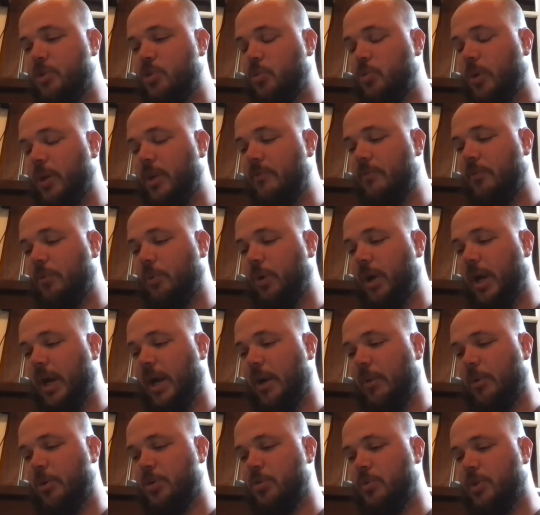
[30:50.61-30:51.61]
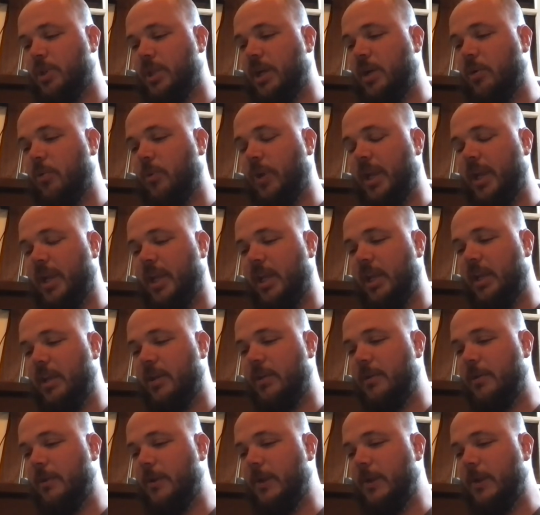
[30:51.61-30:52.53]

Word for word: twenty-four hours without waking.